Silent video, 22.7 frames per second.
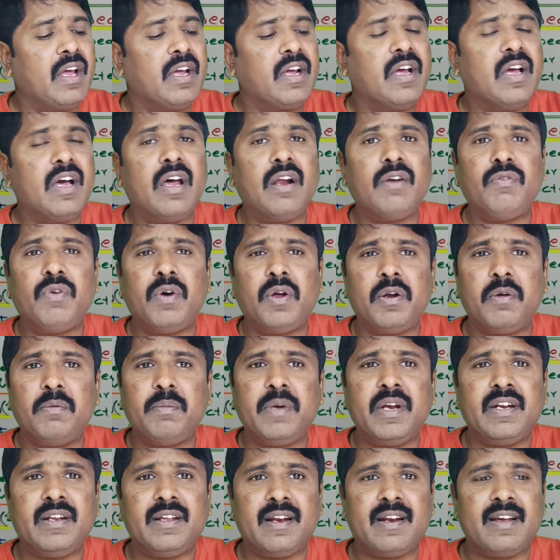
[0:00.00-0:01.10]

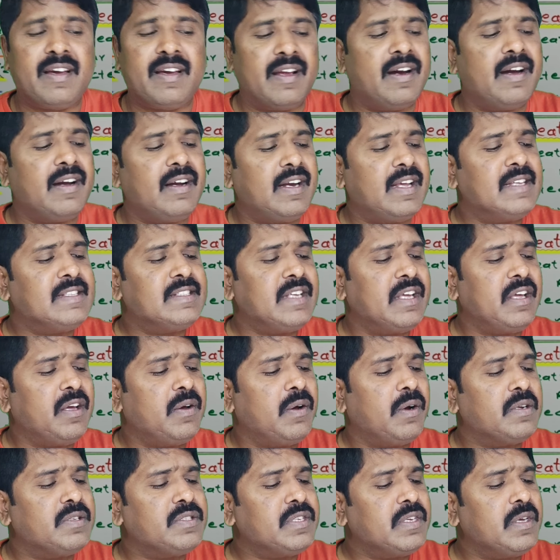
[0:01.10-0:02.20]
galvanometer current is
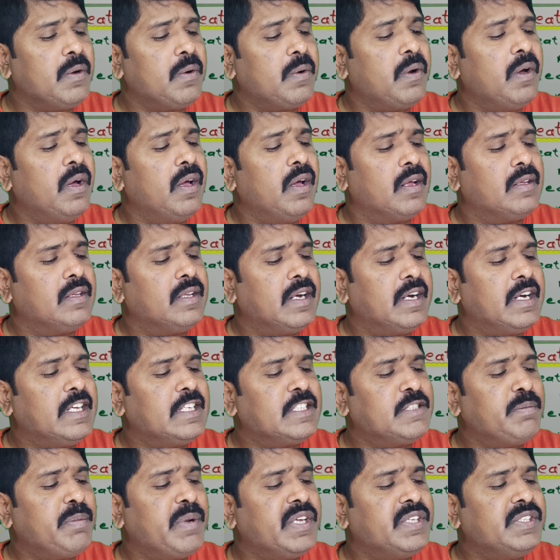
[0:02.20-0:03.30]
equal to 0, that
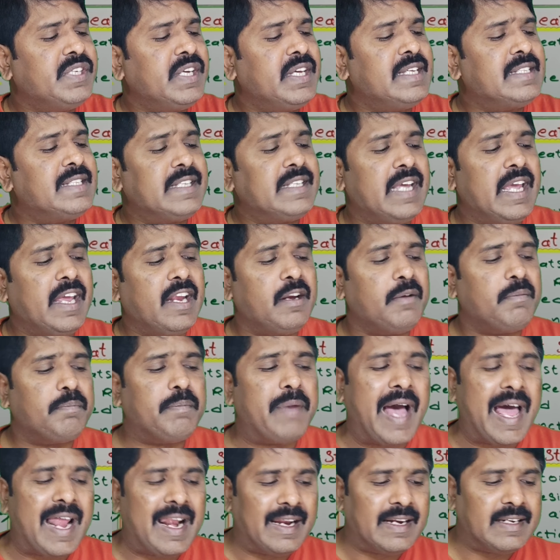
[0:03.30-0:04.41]
is bridge is in
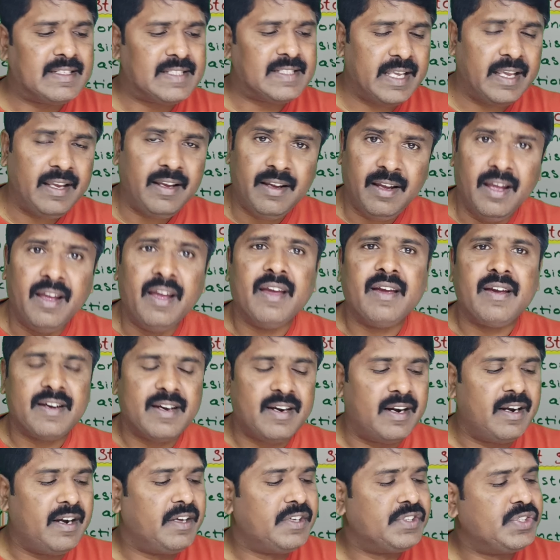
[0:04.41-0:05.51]
balancing
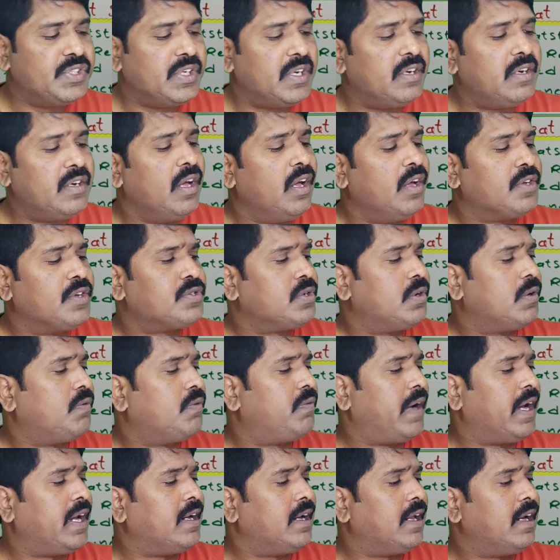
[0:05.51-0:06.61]
condition. So
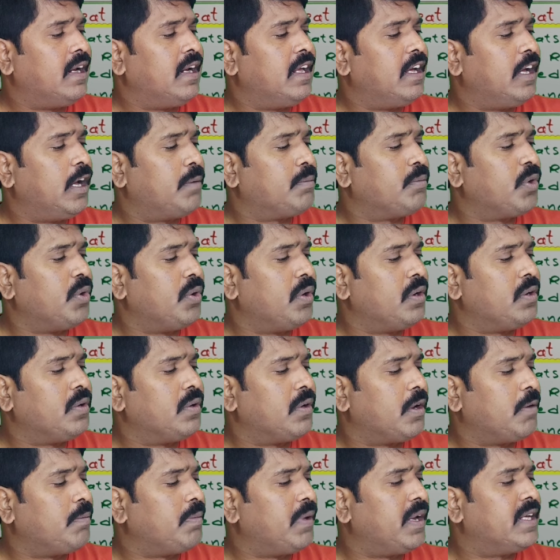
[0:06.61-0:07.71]
finally I'm going
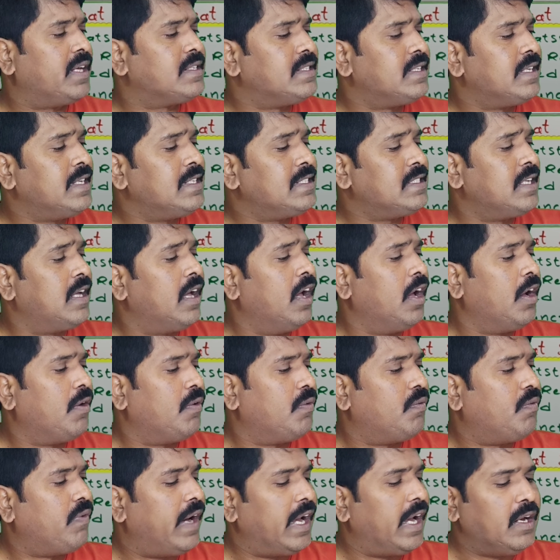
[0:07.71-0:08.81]
to replace these
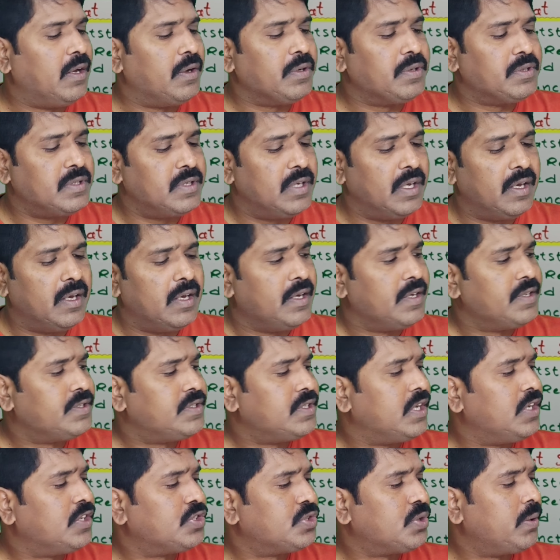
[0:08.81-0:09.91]
values.
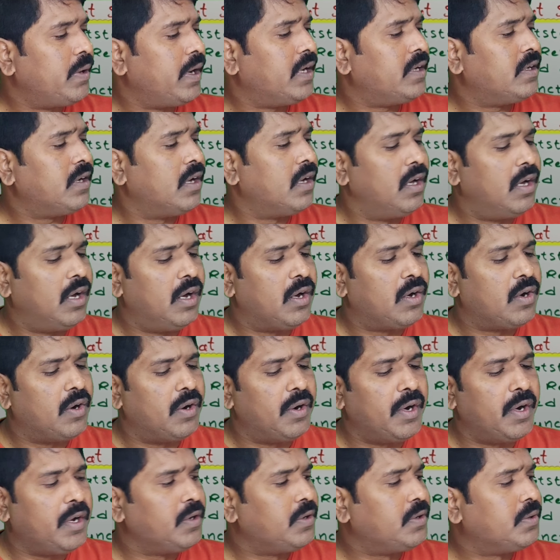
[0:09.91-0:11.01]
See student,
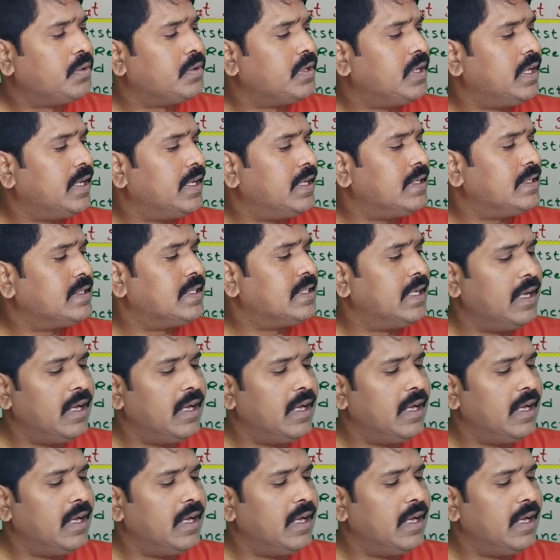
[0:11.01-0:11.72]
according to this,